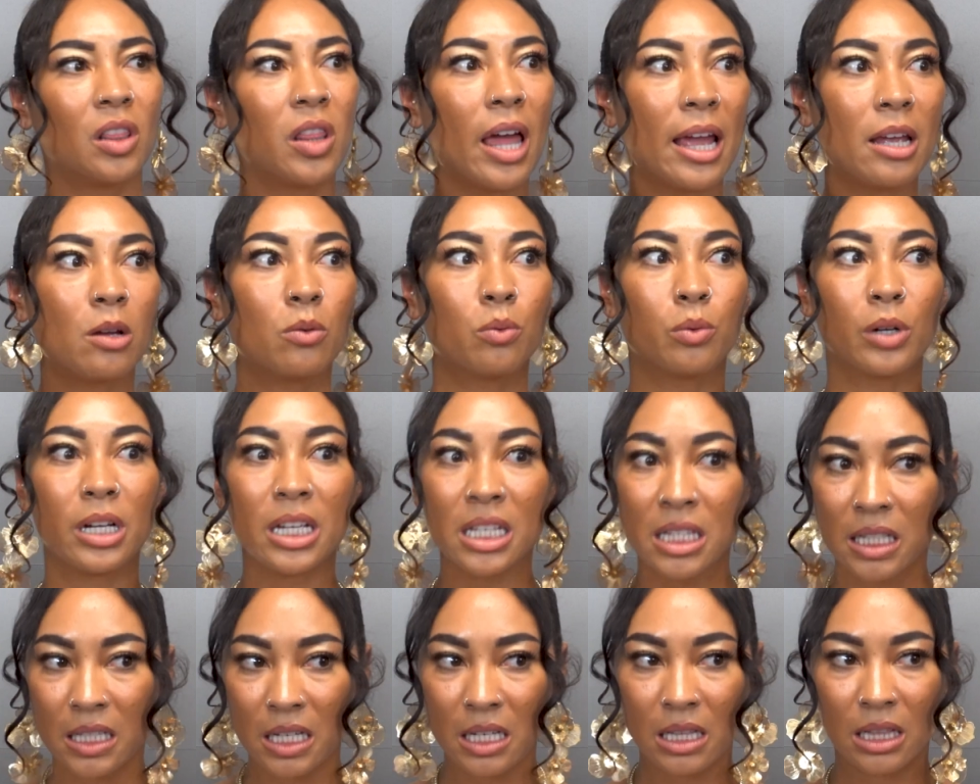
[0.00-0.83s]
Like
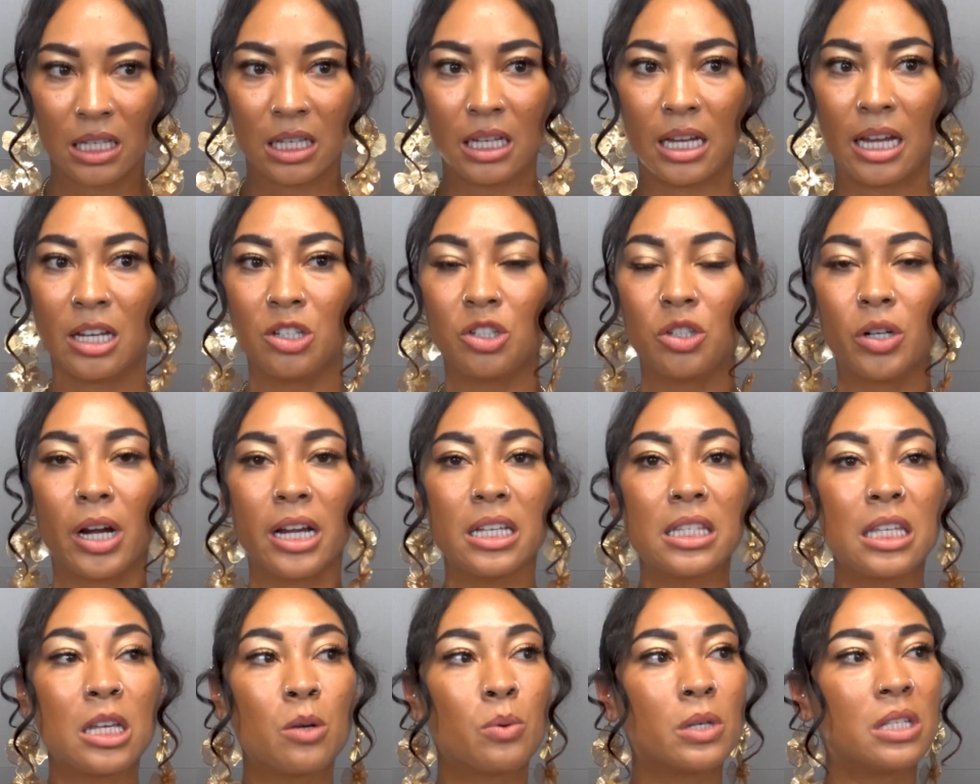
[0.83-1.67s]
recently, and
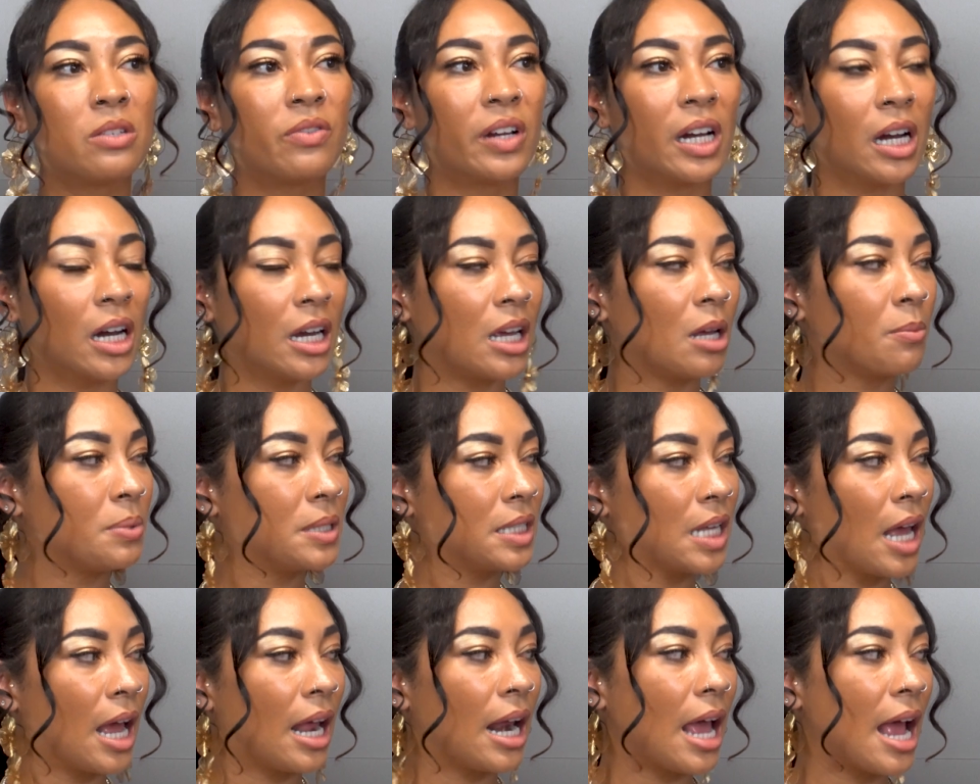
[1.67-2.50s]
Tracee was very
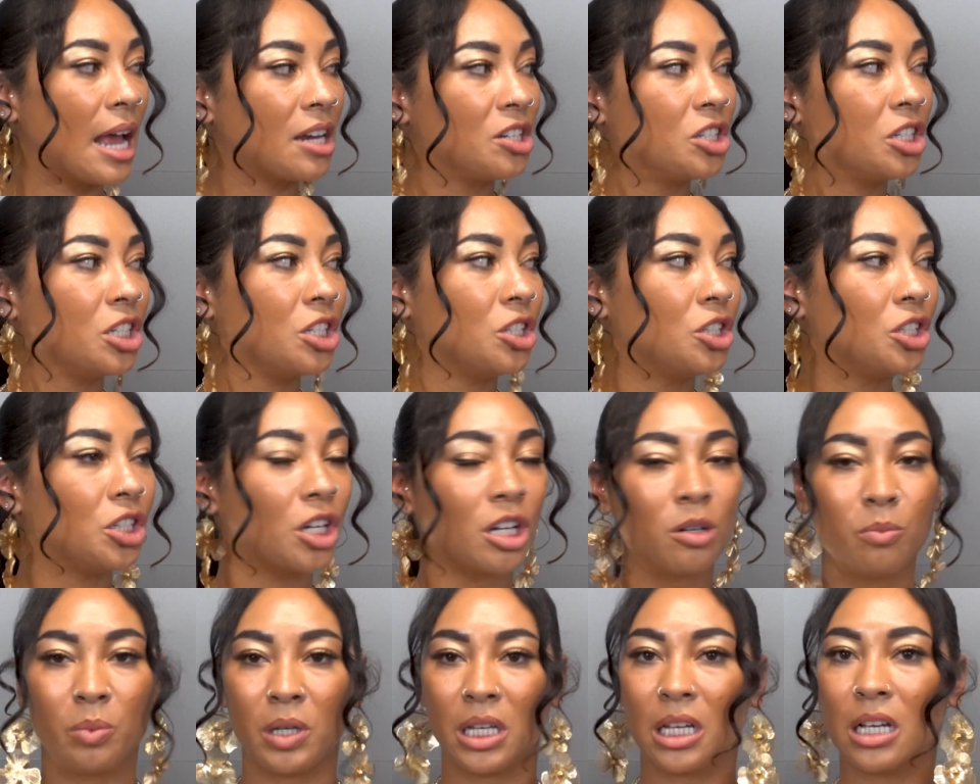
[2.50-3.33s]
upset, as she
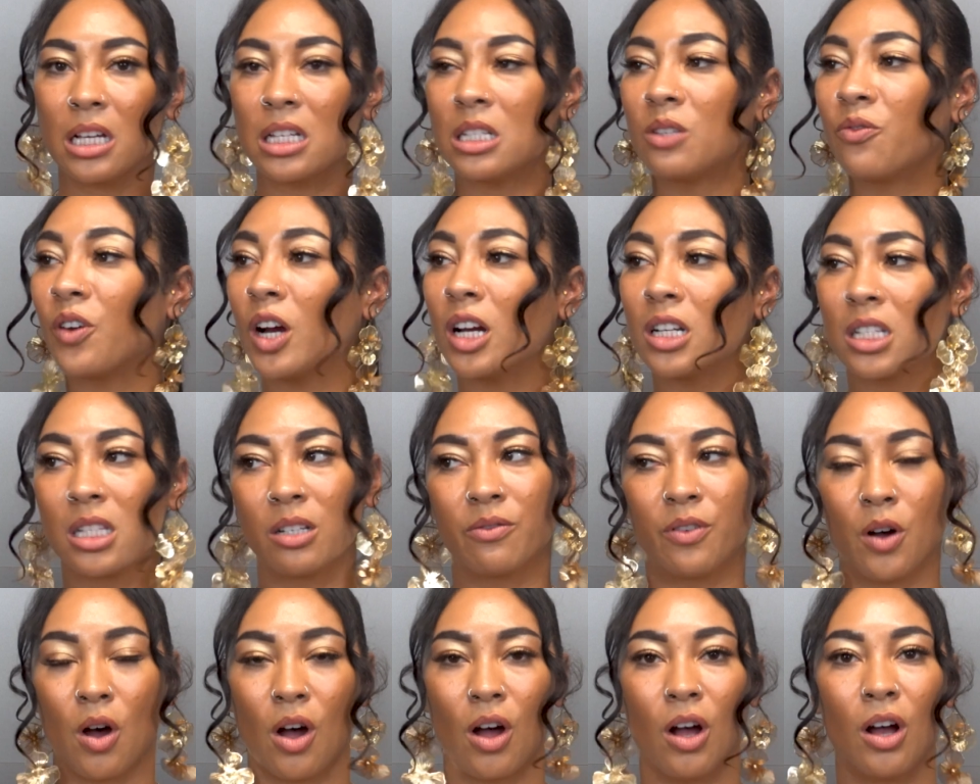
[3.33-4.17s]
should be, because first
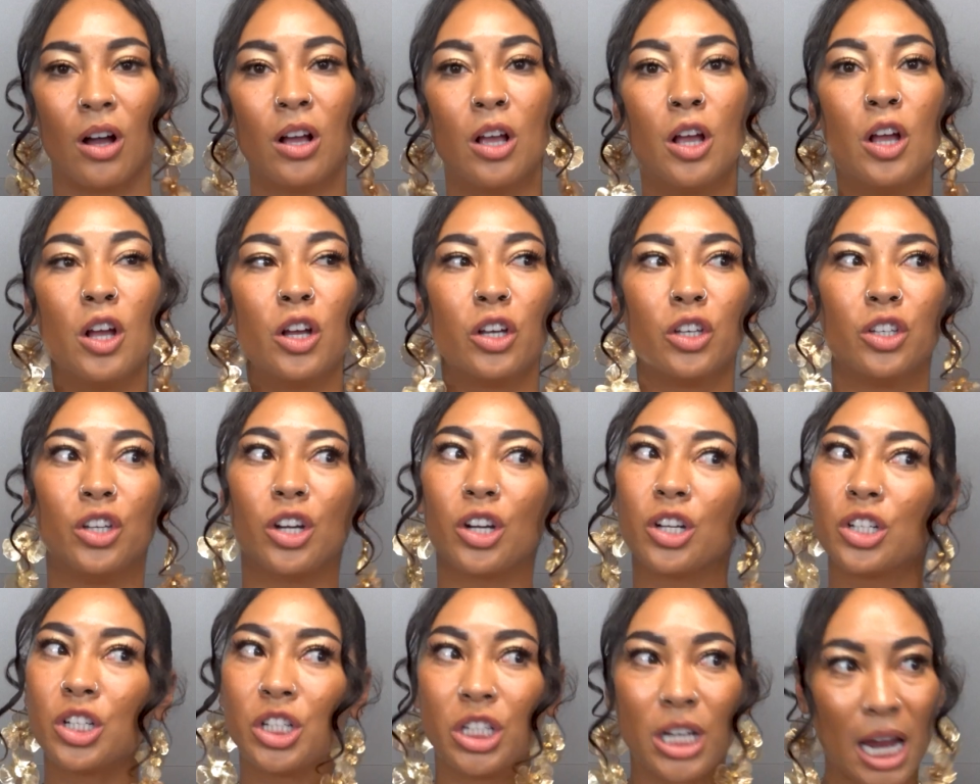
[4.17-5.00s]
of all,
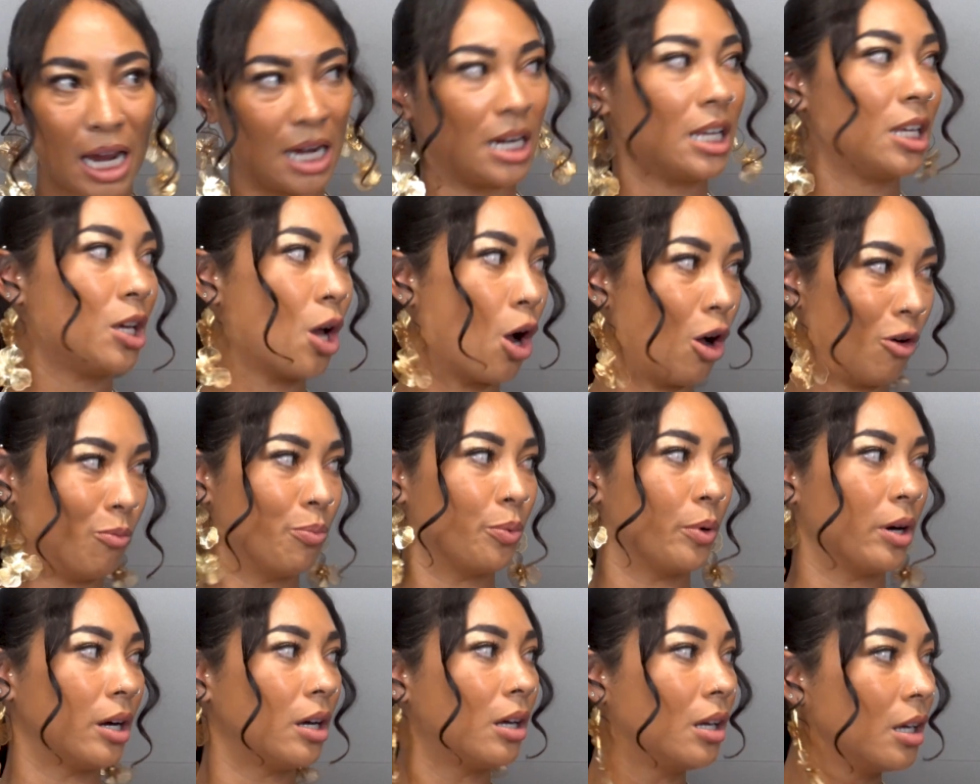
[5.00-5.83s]
you're shady,
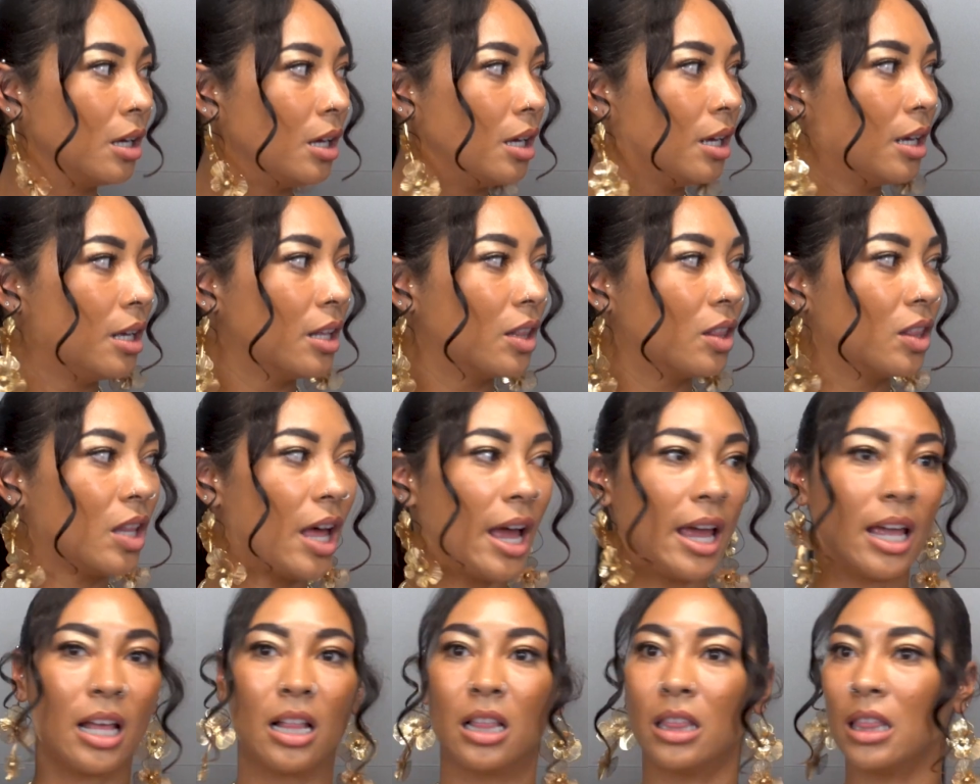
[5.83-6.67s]
Oprah.
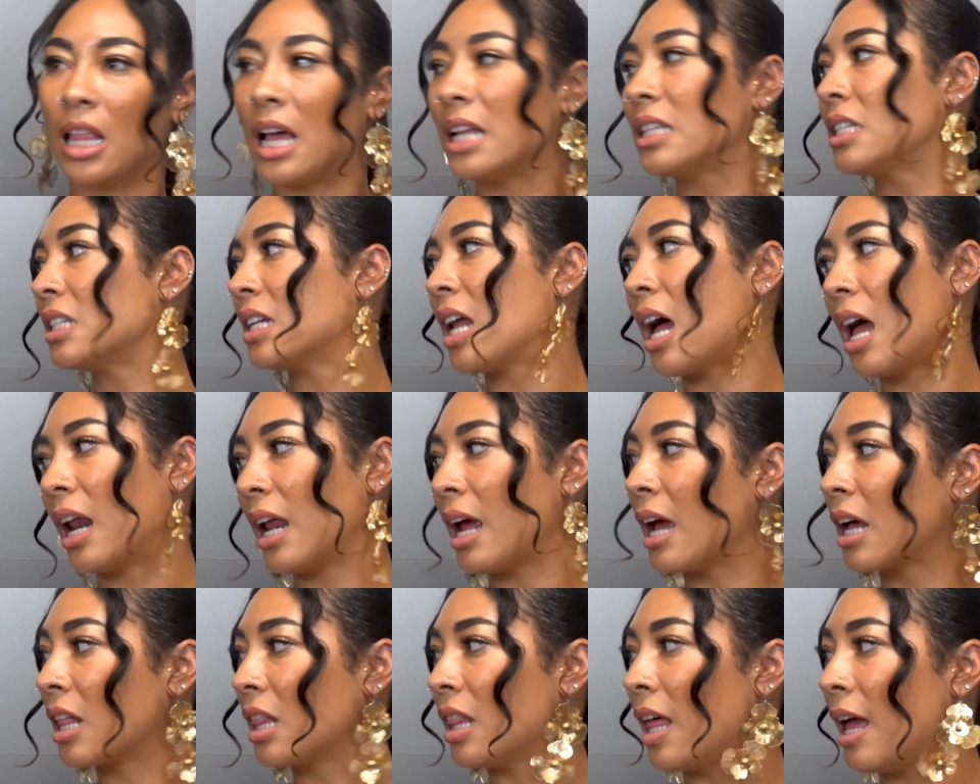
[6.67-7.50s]
Like, let's not
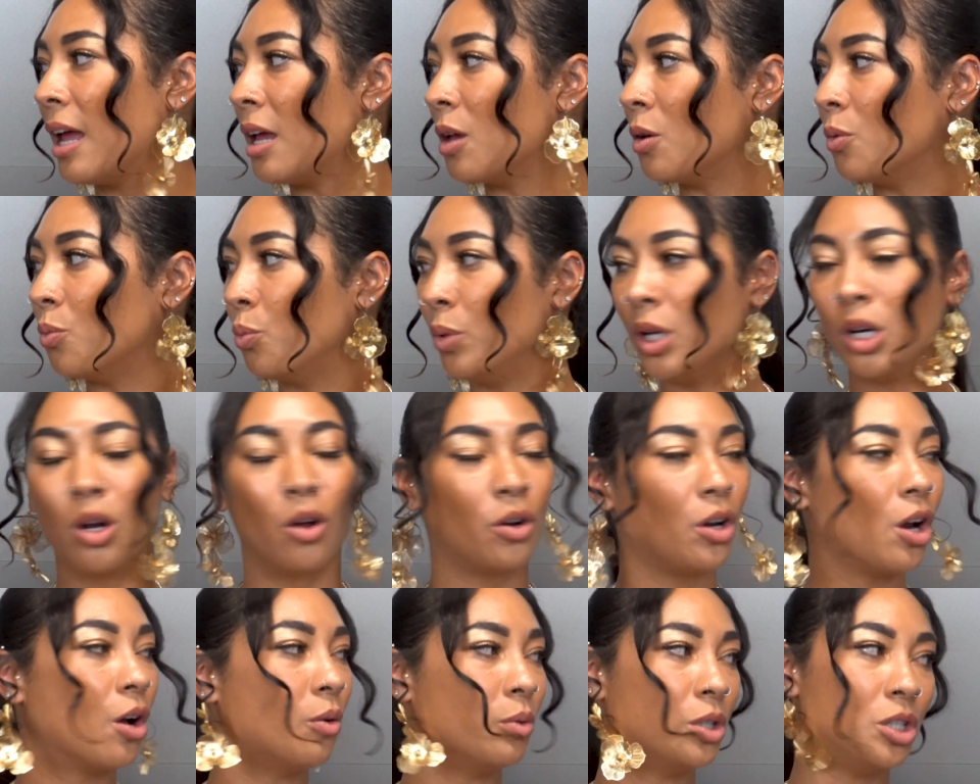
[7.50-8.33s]
act like we
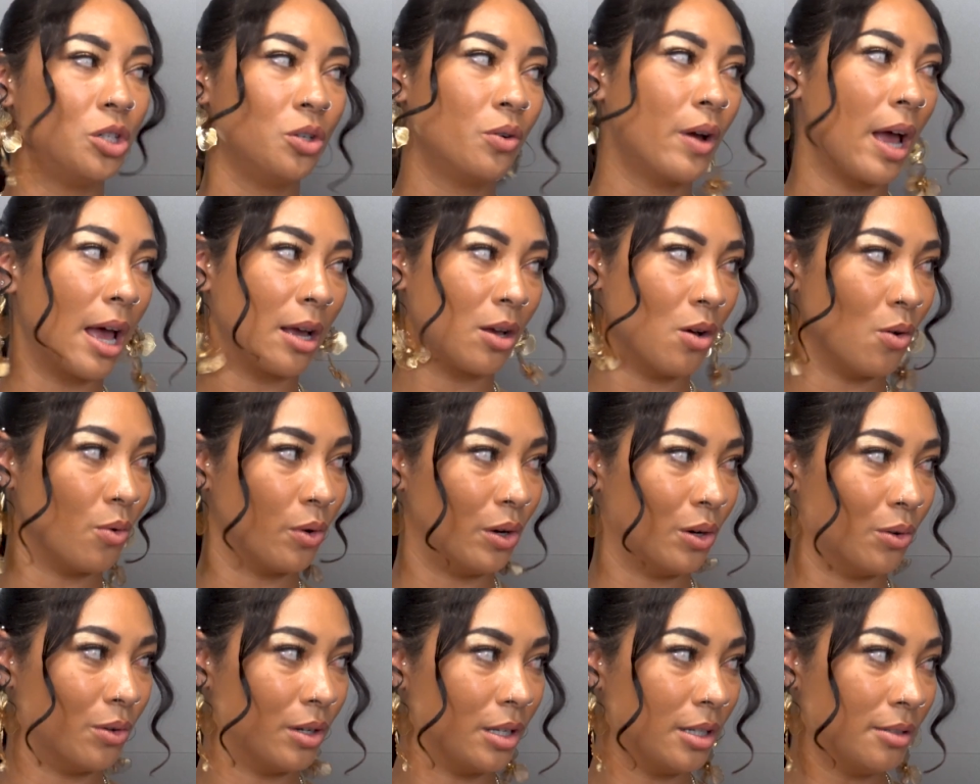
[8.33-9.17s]
don't know what you got
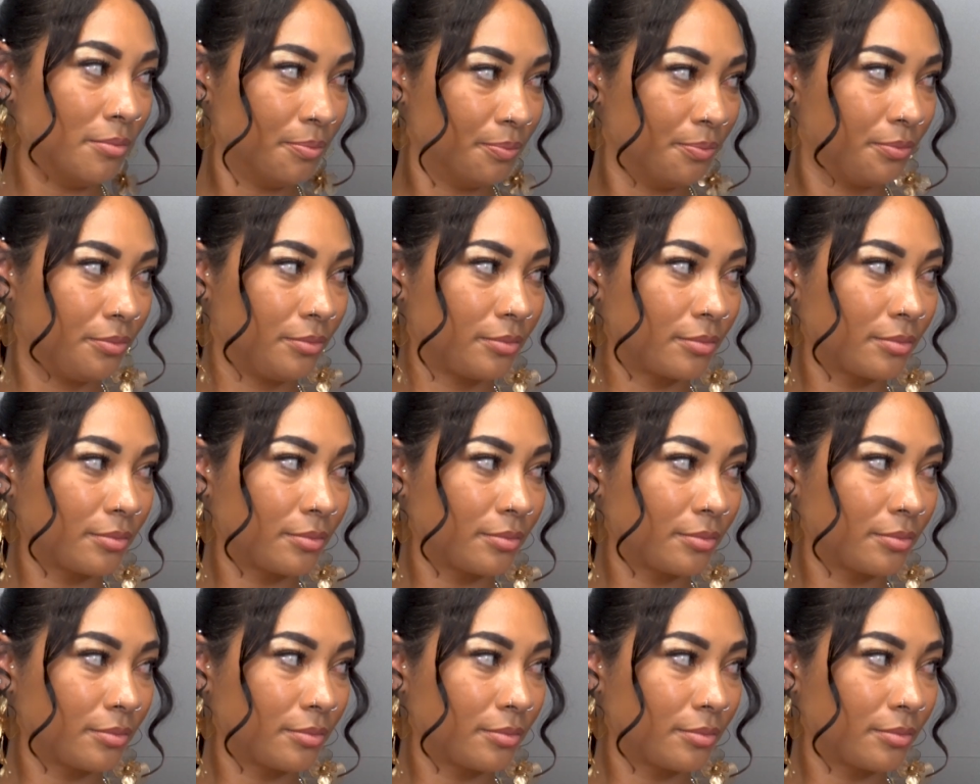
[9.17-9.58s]
going on.